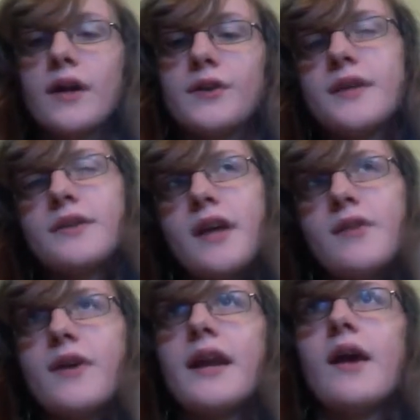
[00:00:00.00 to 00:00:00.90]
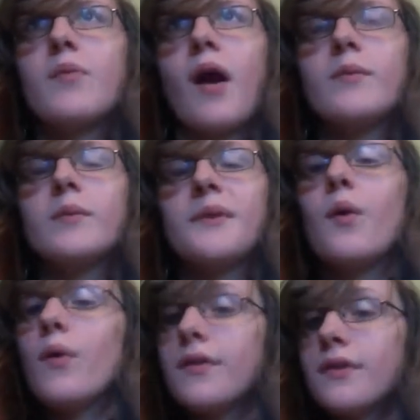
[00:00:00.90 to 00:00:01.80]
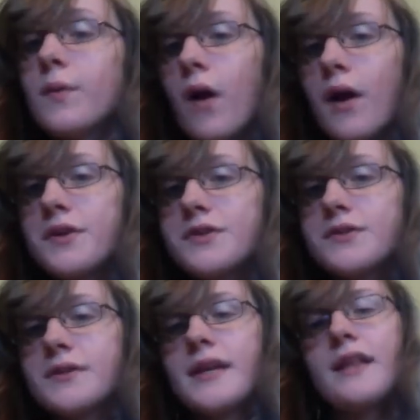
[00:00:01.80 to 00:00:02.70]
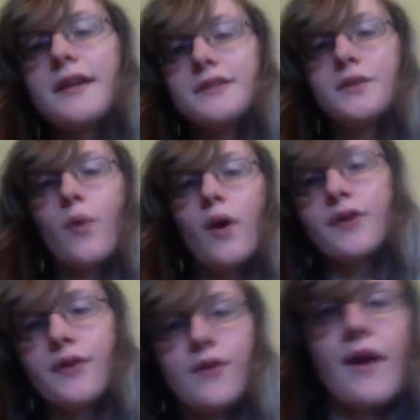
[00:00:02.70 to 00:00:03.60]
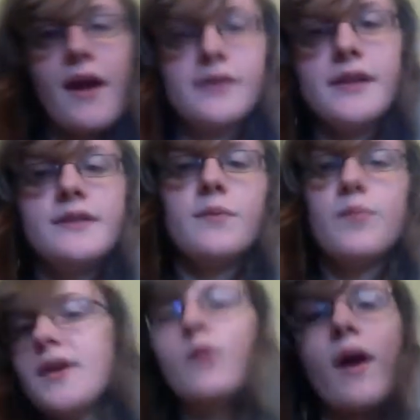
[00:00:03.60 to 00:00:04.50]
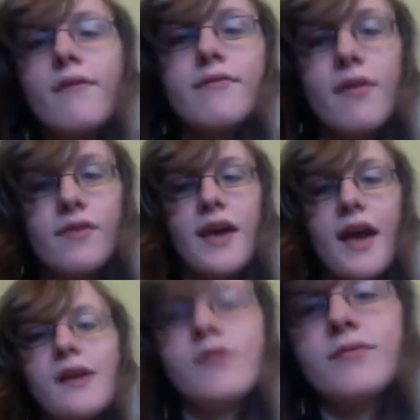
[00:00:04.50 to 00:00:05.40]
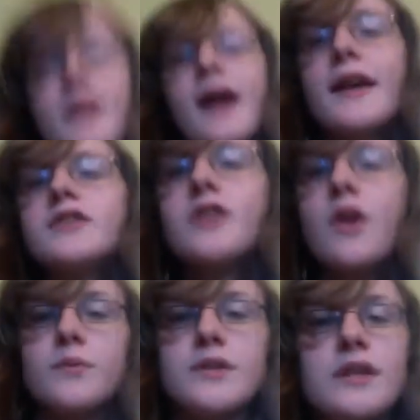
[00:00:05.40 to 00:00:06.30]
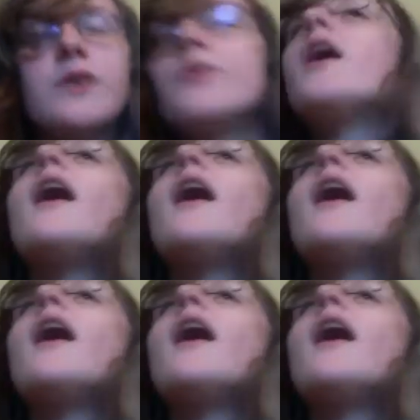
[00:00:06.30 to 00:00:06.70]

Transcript: who's outside right now probably, or in the garage. He likes to wander around. He's a big white fluffy cat. Hopefully, I can show him to you.